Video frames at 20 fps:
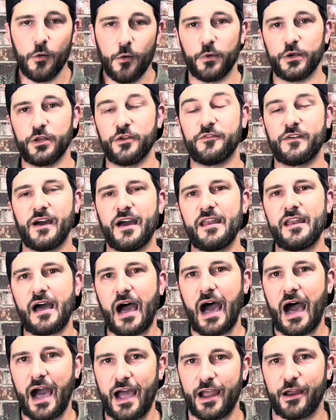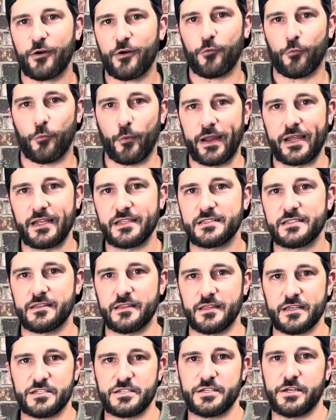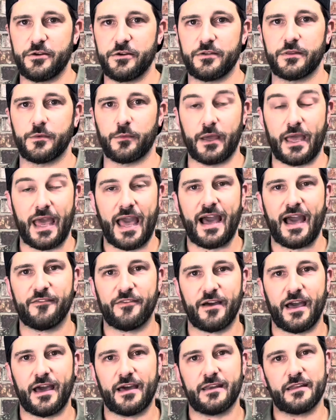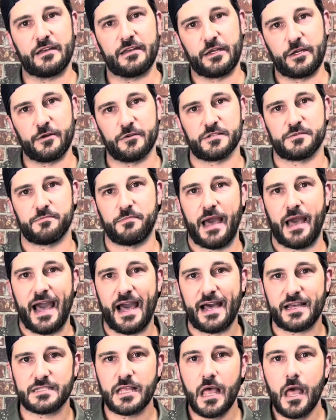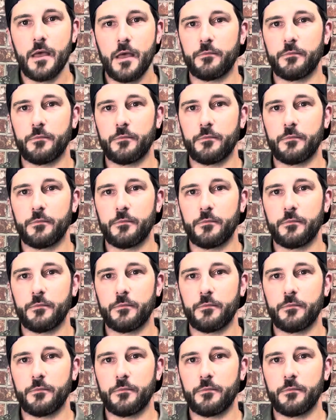When you've got higher rates this year than we have had in years past,